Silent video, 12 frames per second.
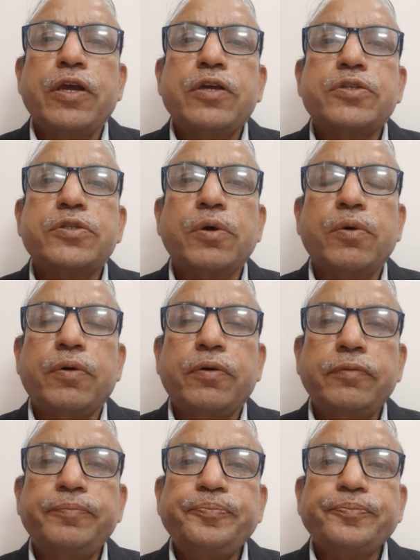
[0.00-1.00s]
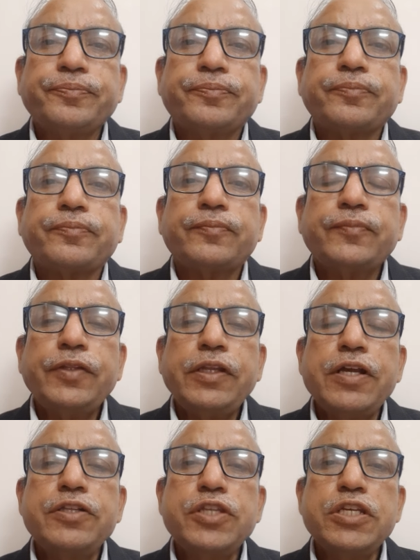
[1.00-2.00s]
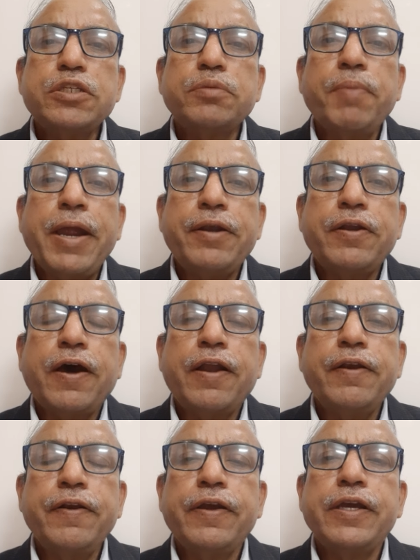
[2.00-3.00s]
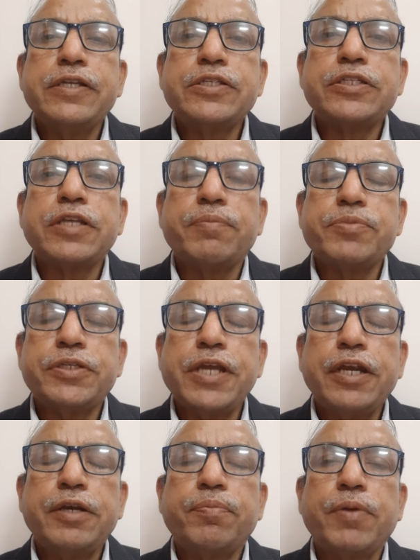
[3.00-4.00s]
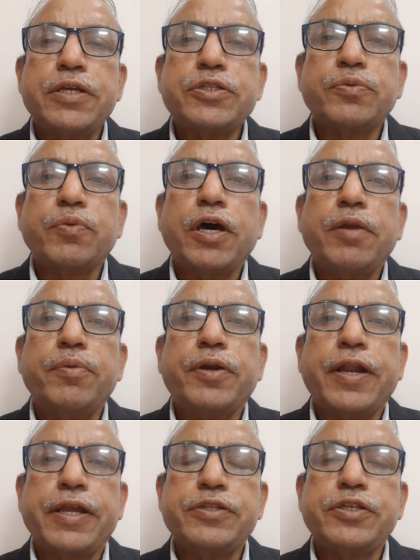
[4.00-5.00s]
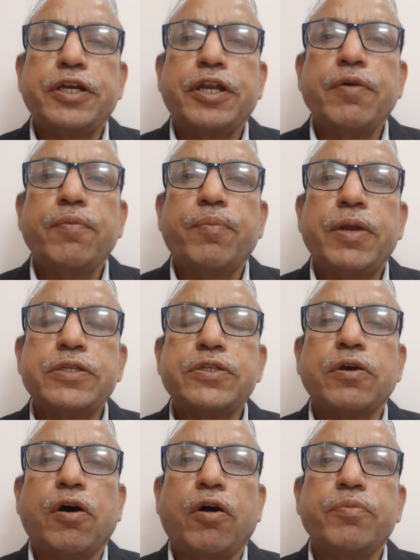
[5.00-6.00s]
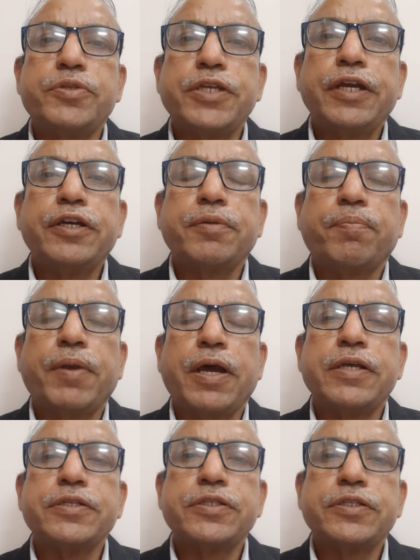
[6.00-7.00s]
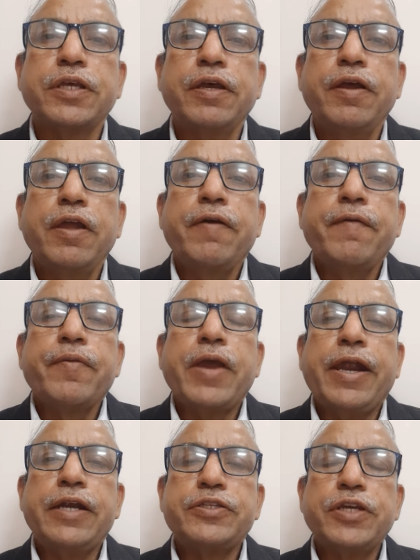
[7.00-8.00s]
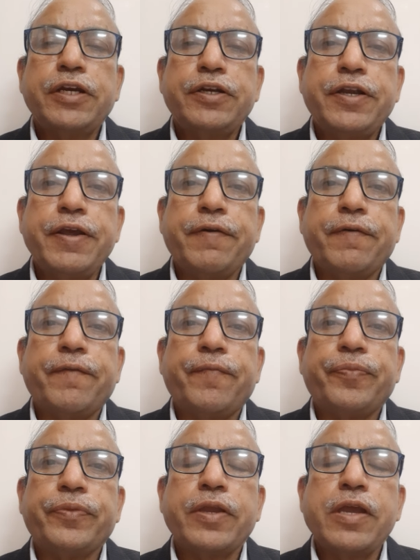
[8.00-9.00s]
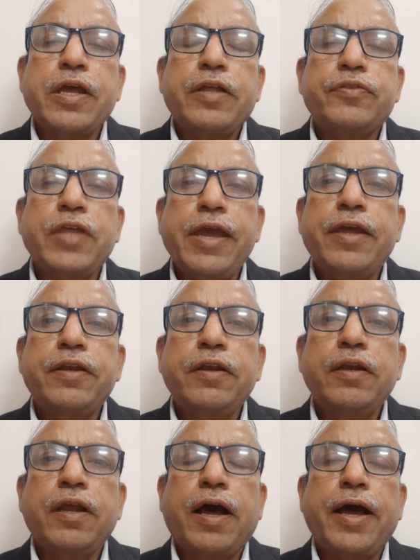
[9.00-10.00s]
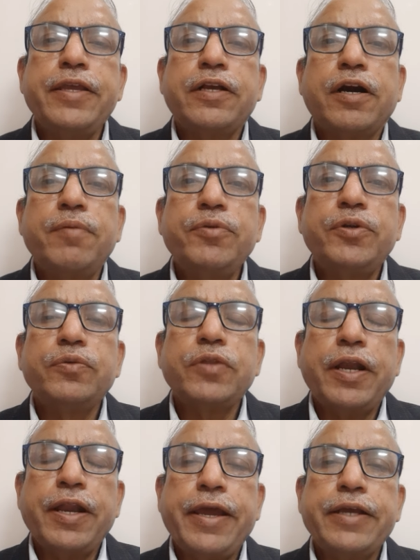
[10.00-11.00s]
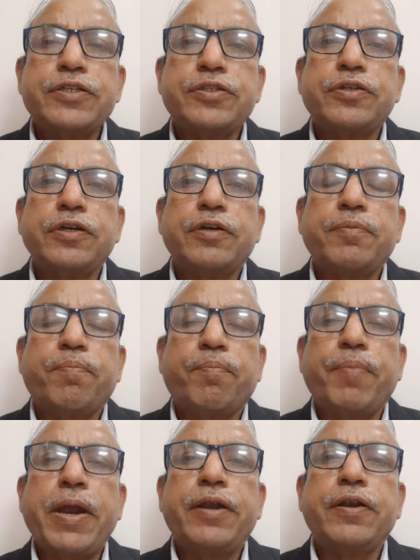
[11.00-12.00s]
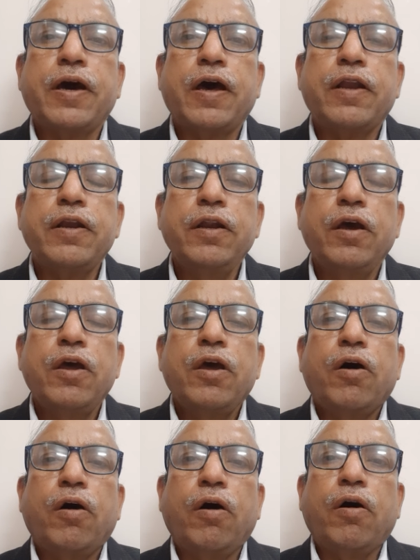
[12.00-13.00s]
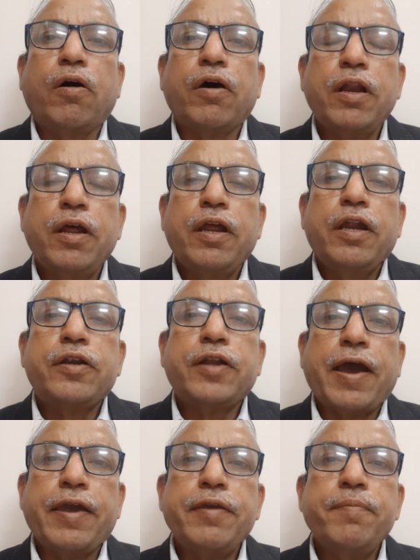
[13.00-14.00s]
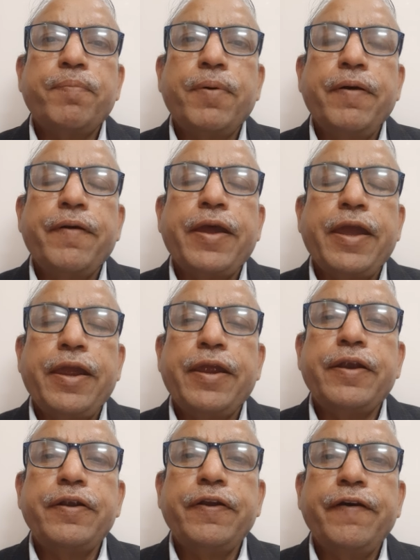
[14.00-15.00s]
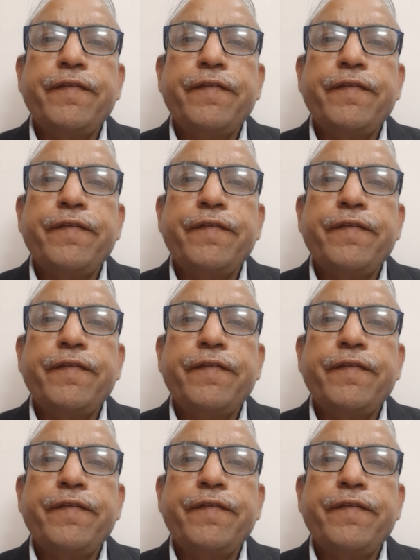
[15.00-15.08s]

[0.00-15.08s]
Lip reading: So, this pattern is subject plus verb transitive plus object plus adjective. Then I come to the next pattern or type, and